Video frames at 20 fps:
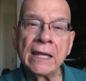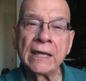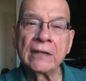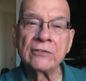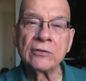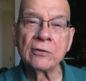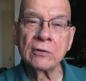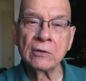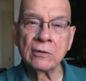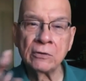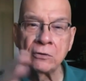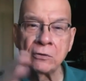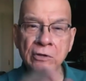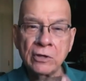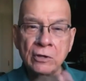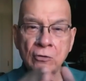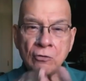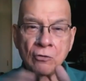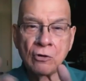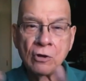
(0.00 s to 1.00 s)
like to
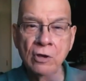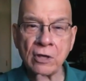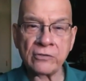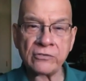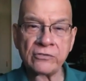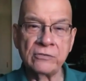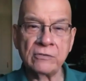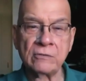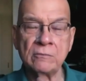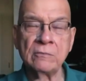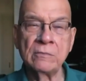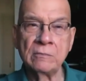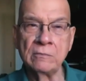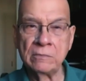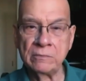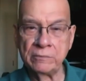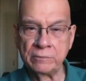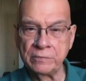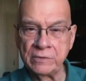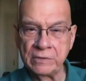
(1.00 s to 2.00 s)
look across
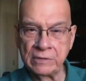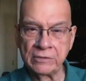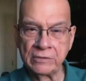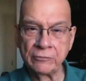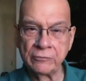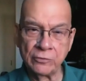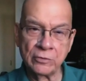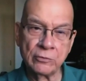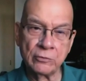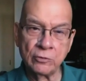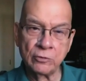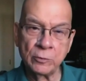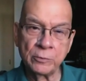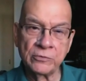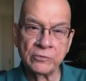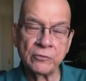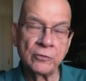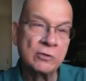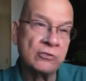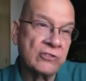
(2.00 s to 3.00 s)
the different
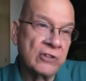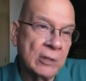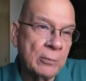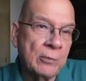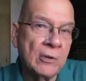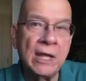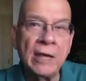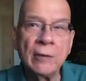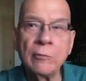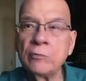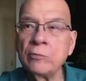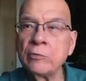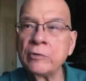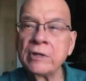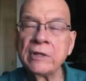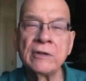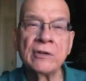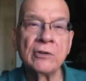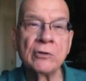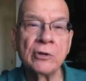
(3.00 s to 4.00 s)
groups. For example, I
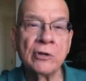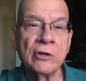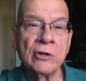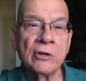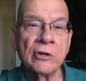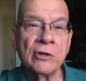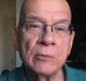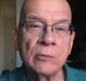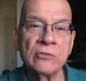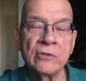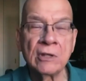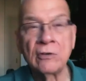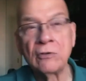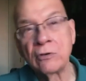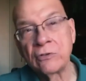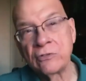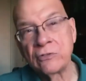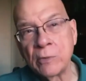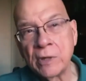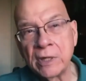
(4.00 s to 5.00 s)
would read the New York Times.
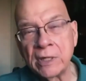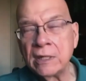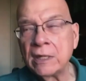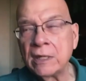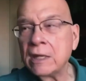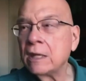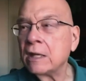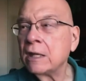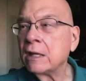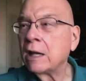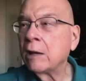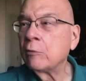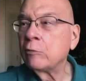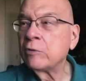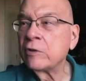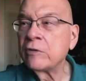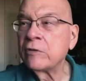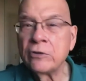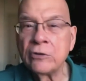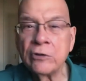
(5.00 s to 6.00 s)
It costs money.
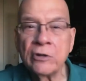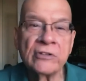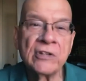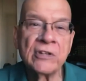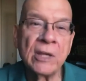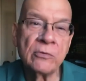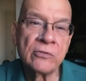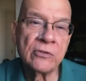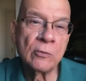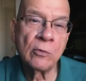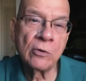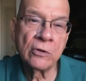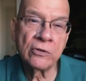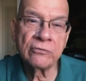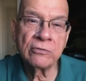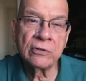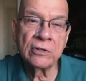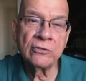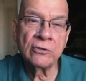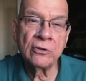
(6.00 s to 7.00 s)
I would read the New York Times and
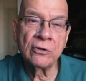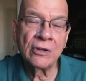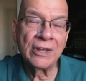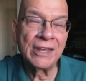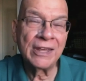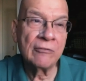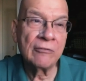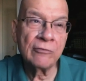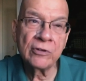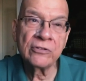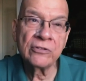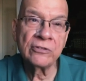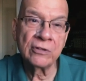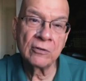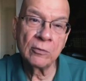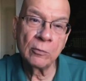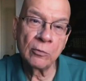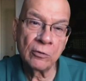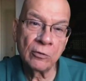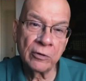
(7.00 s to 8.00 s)
the Wall Street Journal every
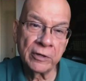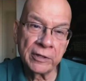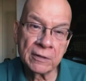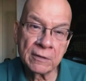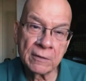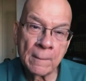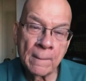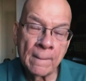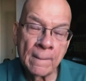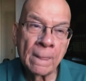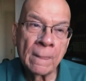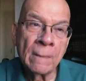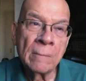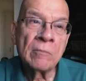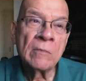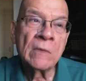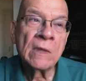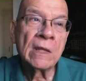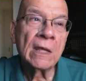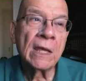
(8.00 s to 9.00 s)
single morning,
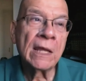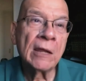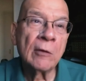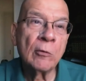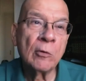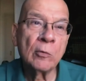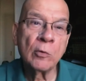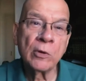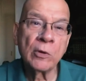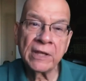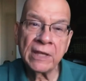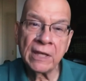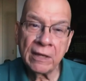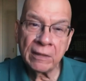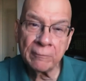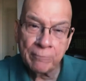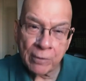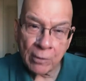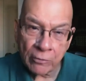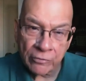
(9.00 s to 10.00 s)
and I would want to
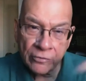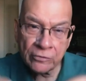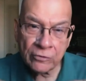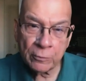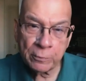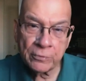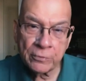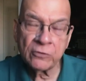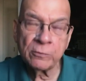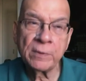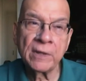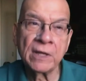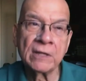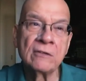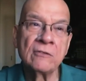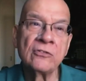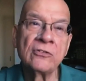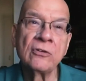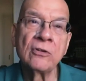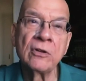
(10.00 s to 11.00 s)
get both of their
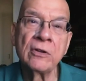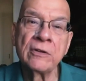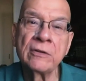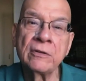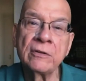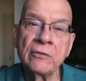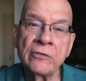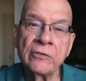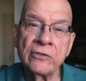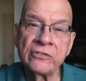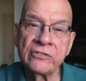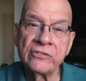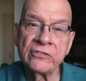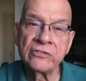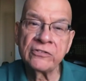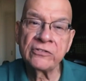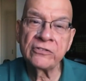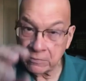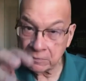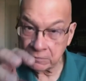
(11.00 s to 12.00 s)
perspectives on the
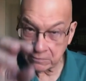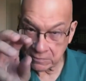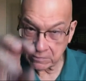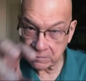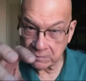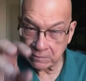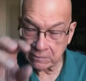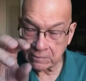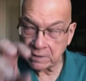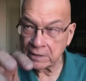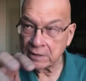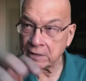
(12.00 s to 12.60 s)
same